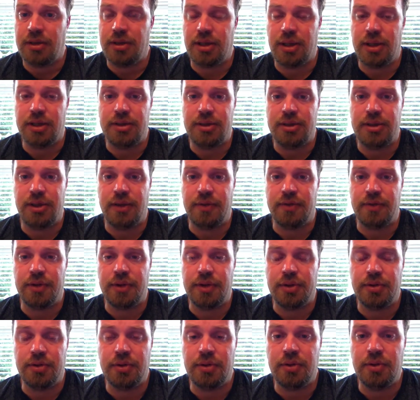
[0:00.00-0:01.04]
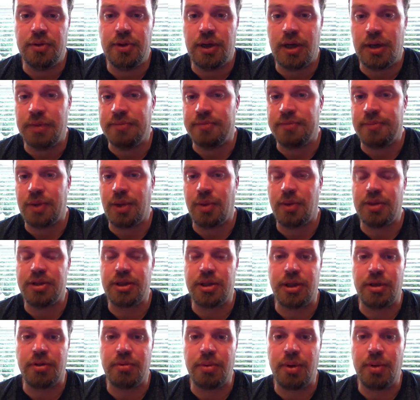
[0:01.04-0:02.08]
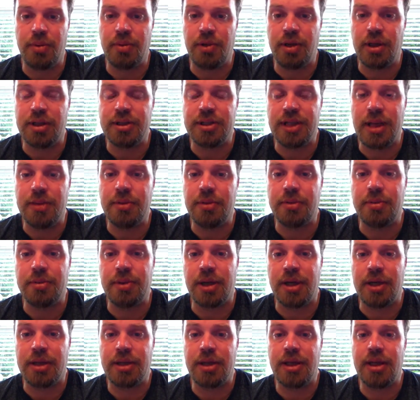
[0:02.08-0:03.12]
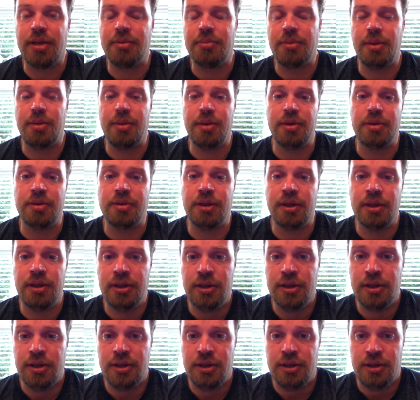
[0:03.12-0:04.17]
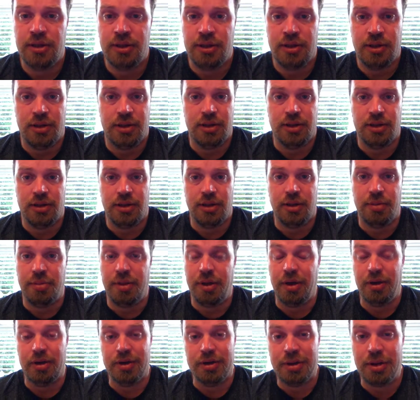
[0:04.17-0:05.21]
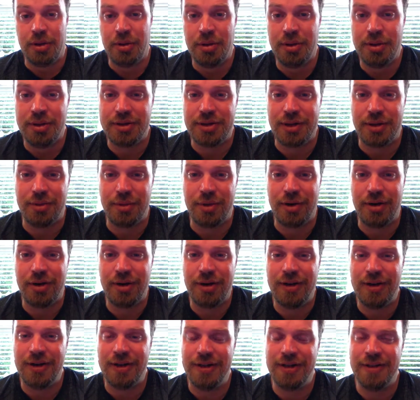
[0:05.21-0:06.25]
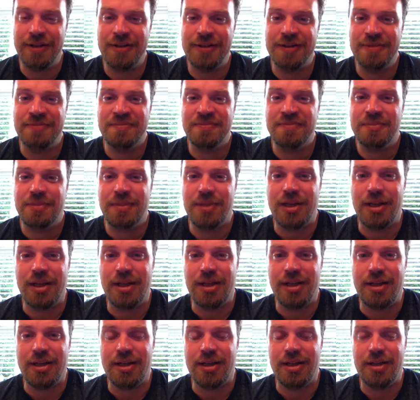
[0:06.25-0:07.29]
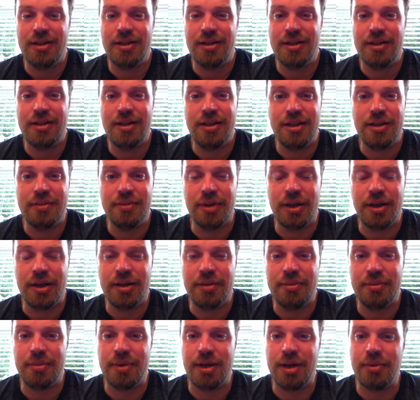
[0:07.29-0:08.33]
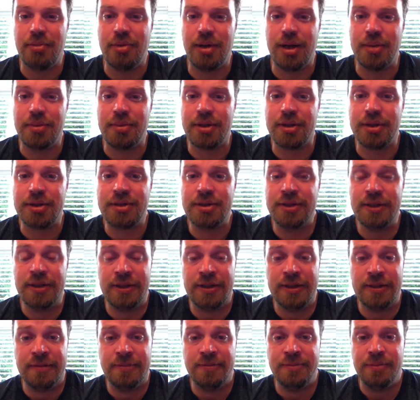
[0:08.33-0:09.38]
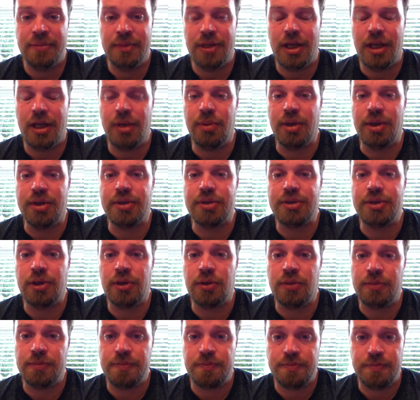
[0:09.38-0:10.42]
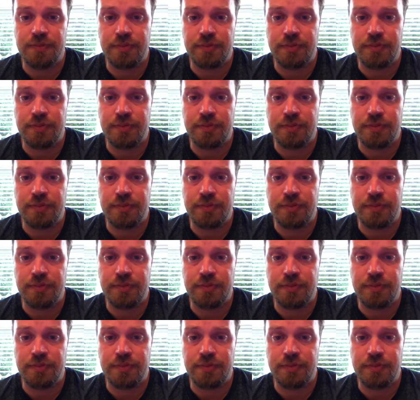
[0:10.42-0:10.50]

that's definitely true. I wish I could remember the example, but I can't. Maybe it'll appear somewhere in my ramblings. Anyway, so